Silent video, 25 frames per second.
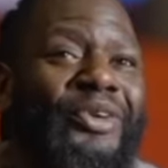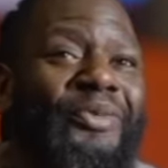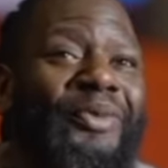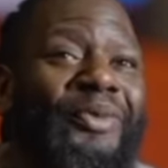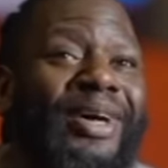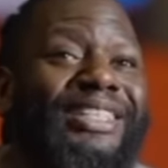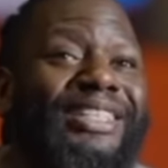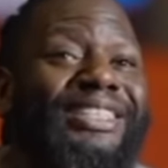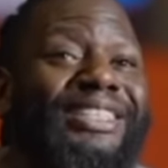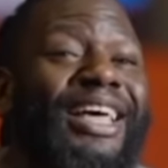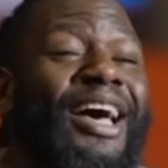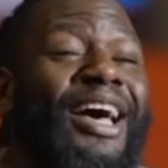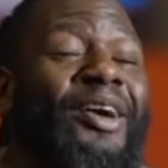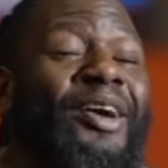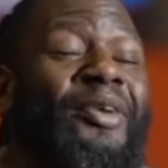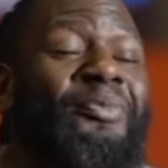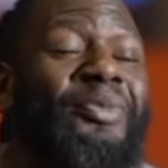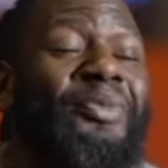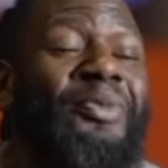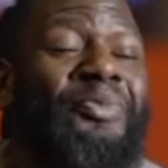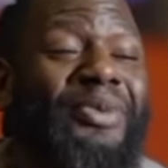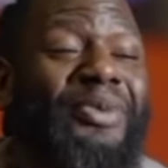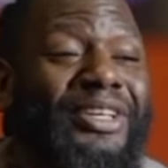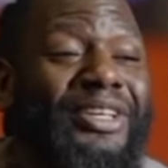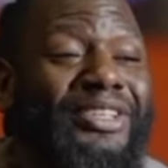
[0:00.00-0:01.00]
No matter how
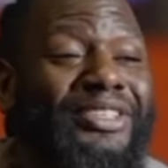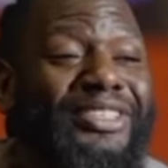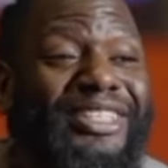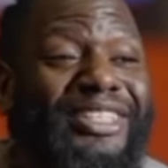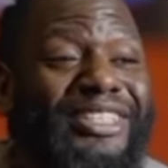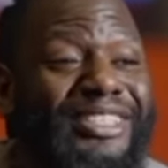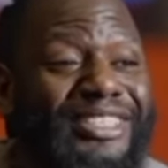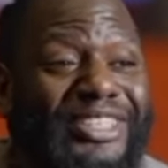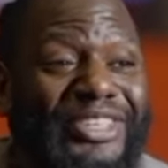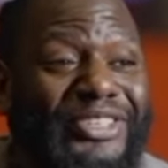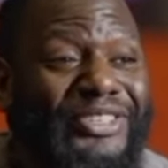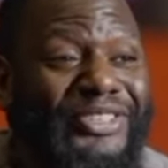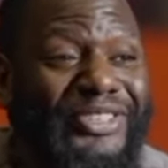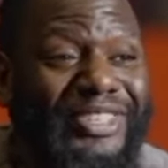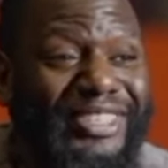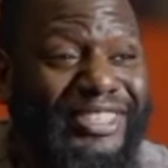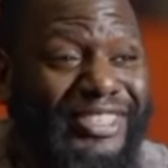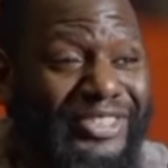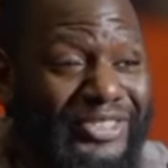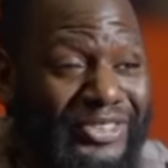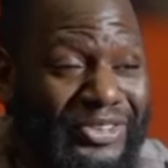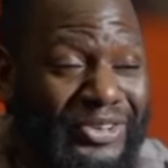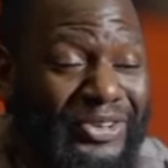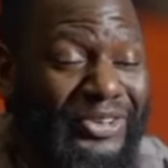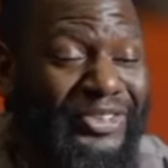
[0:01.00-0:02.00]
prepared you think, say you
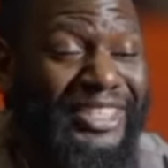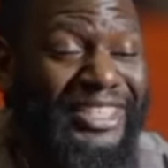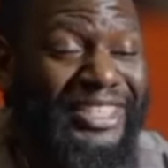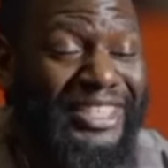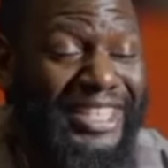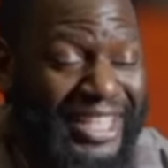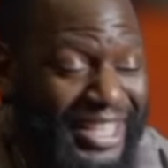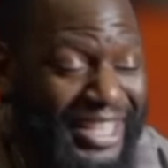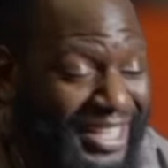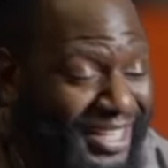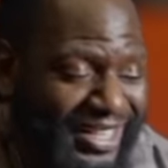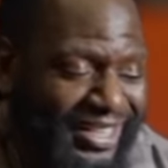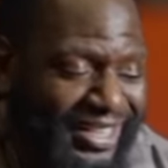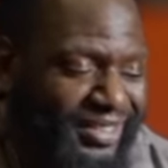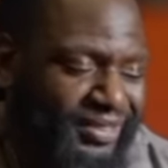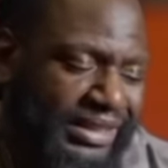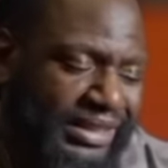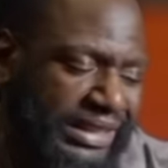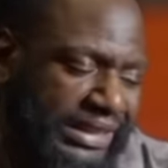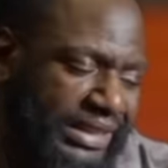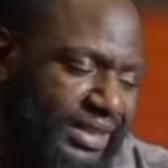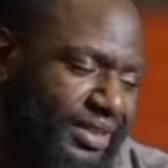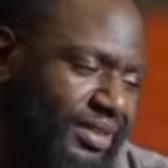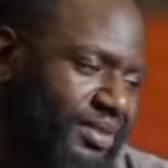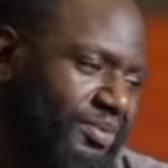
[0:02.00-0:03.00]
did all day.
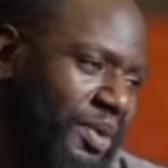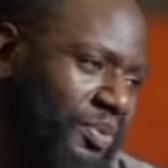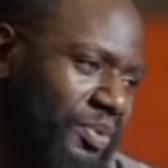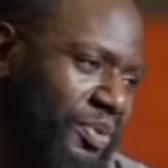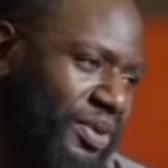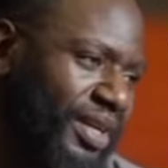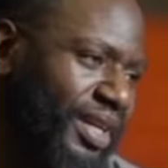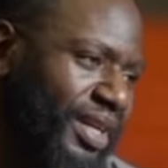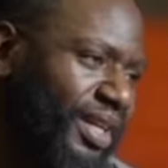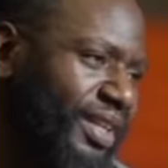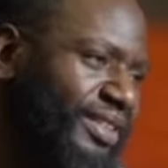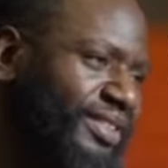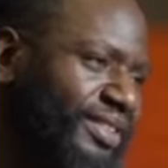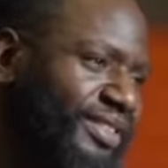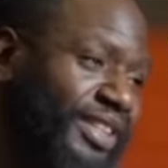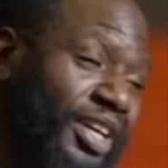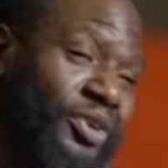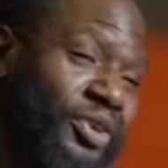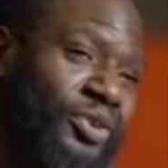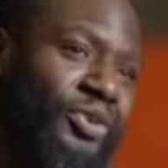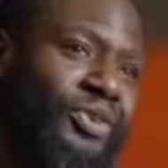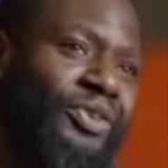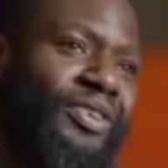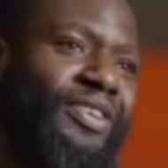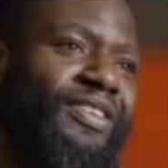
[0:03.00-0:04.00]
My brother,
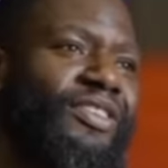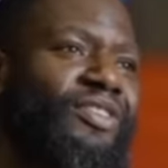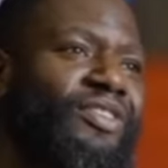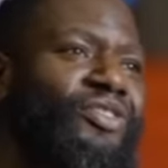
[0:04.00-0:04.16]
not God.